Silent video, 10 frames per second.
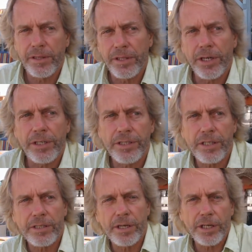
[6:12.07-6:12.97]
They're to
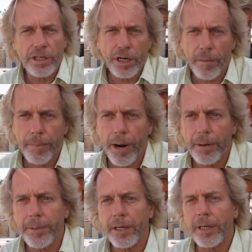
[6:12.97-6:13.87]

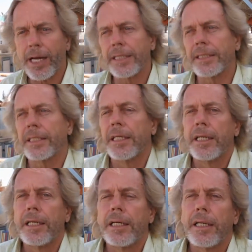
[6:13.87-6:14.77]
compartmentalize.
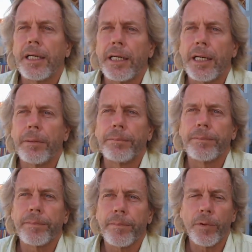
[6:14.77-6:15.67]

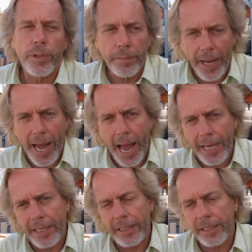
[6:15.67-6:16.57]
When you
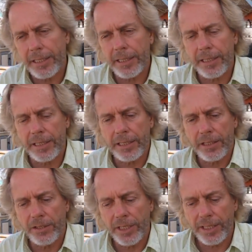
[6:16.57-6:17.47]
pack,
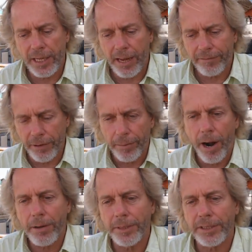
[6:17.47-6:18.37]
you need to have
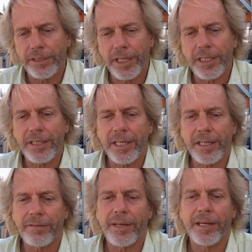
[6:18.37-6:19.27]
compartments. You got to
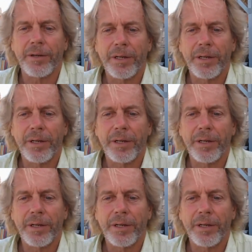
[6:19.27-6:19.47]
think of like